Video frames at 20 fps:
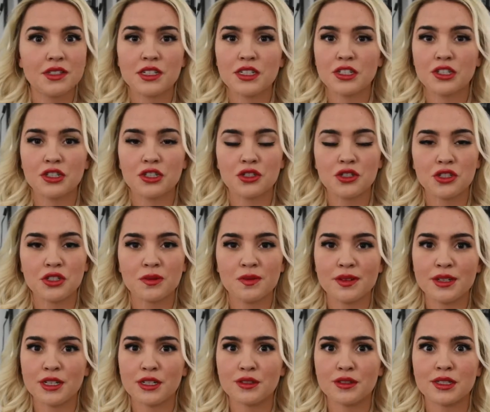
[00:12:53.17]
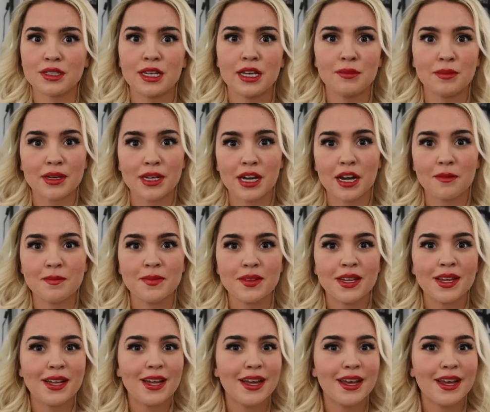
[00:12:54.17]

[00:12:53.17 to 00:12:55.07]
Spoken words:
in your YouTube videos. Hit me up.